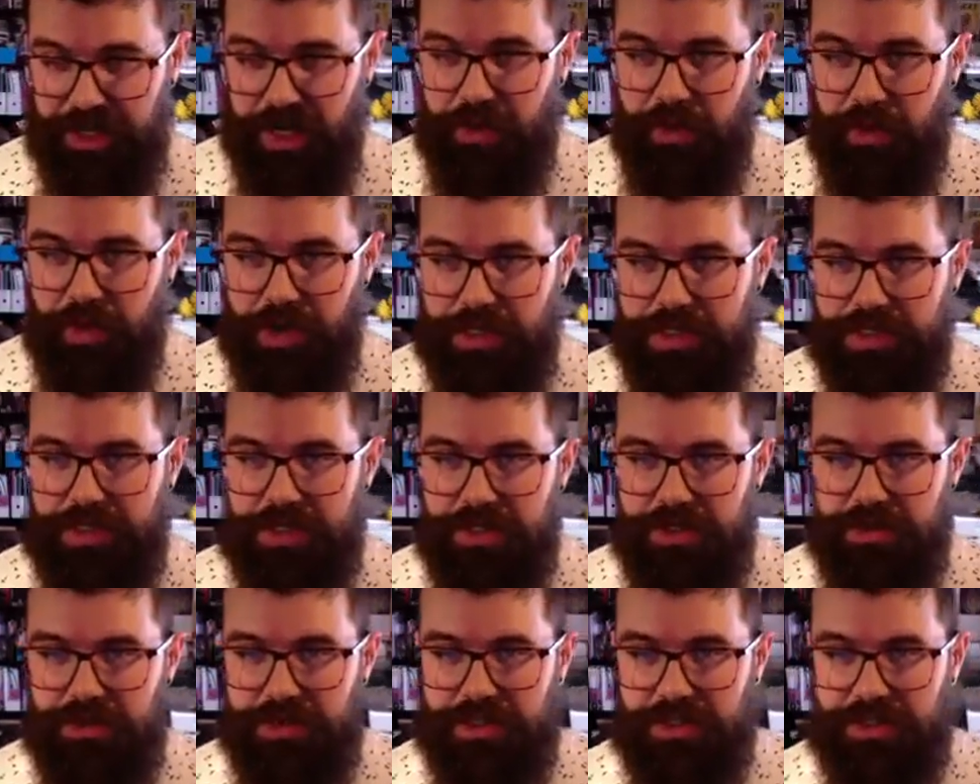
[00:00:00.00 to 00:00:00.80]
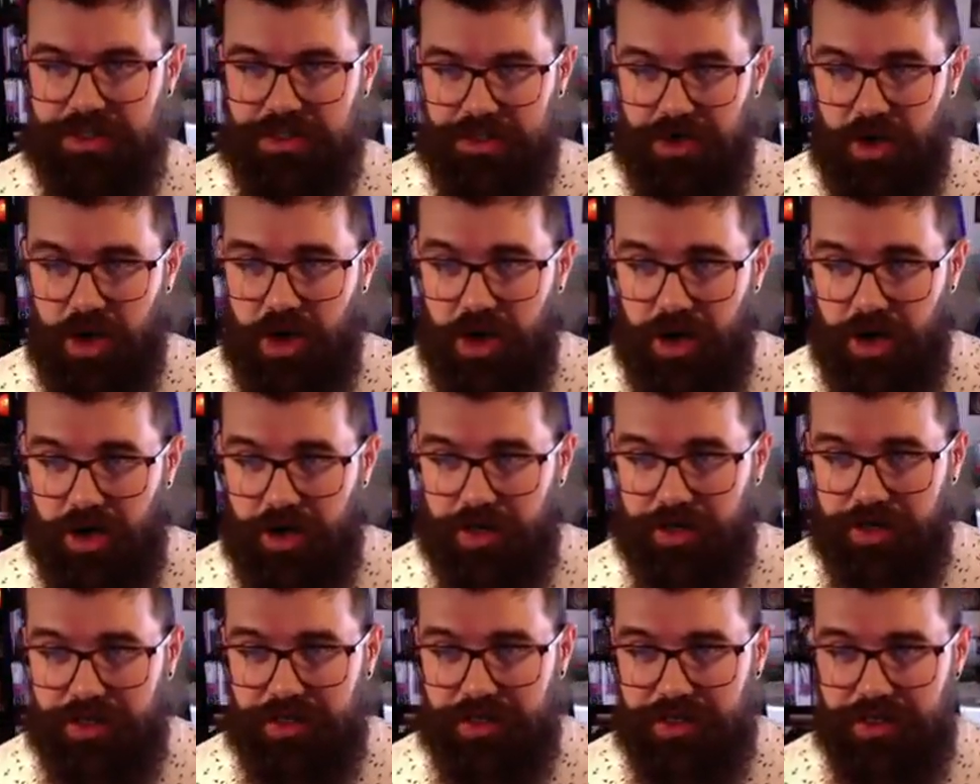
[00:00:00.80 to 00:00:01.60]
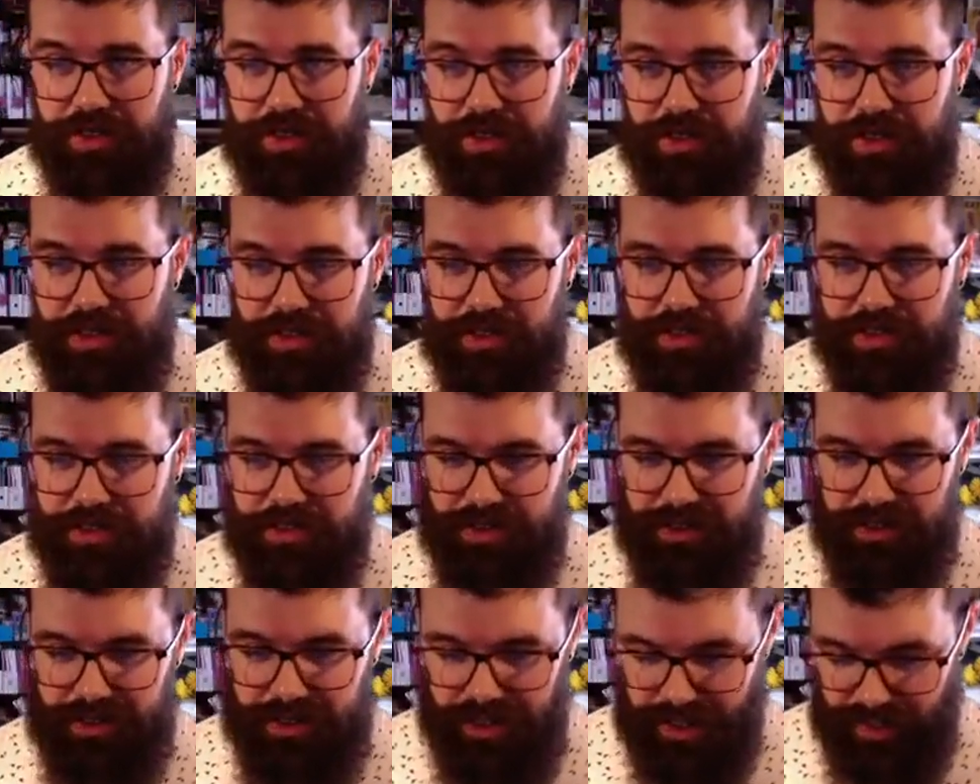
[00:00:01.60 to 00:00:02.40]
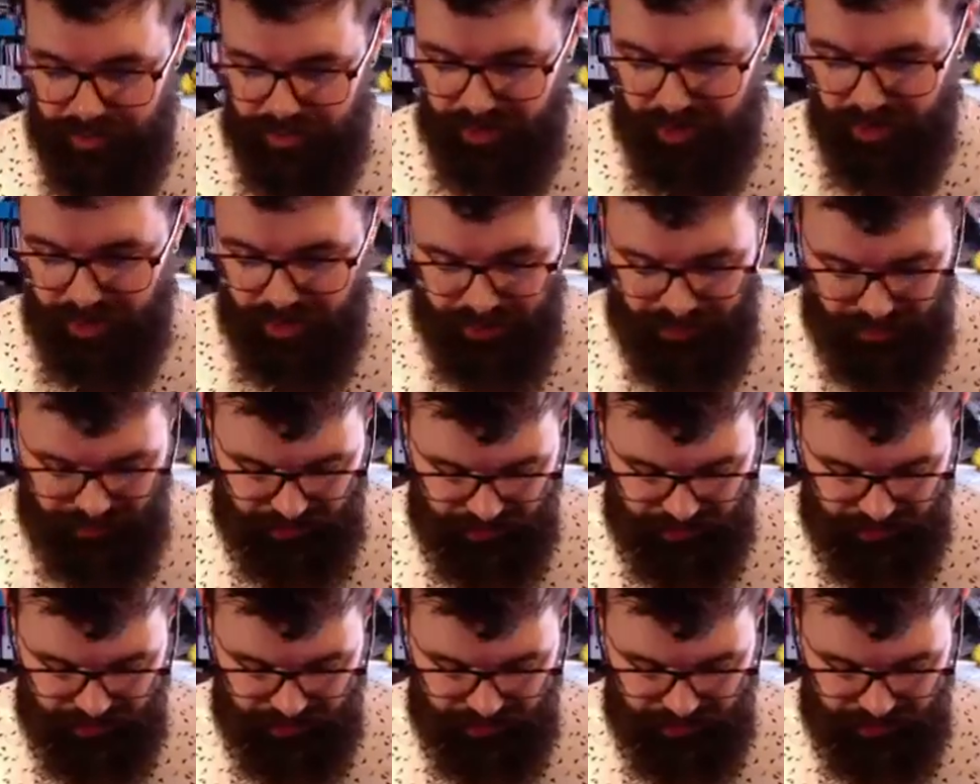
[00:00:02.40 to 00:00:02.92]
I want us to do a song together.